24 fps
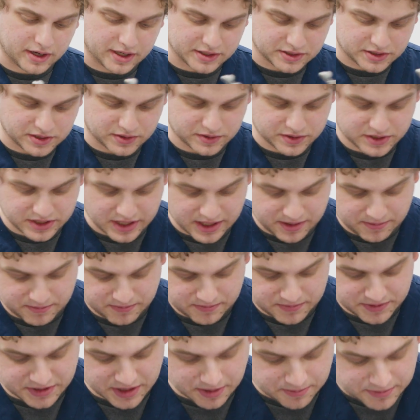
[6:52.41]
right. So
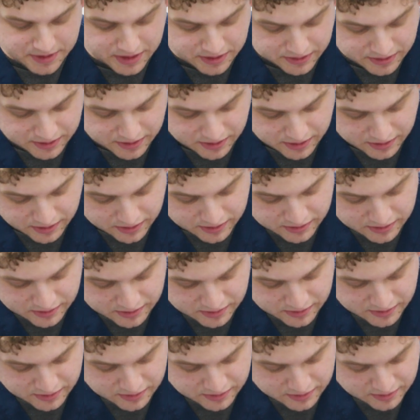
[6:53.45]
same same deal here. Huh? Same
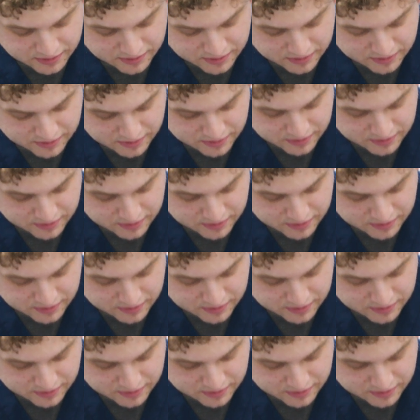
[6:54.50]
yep. Deal.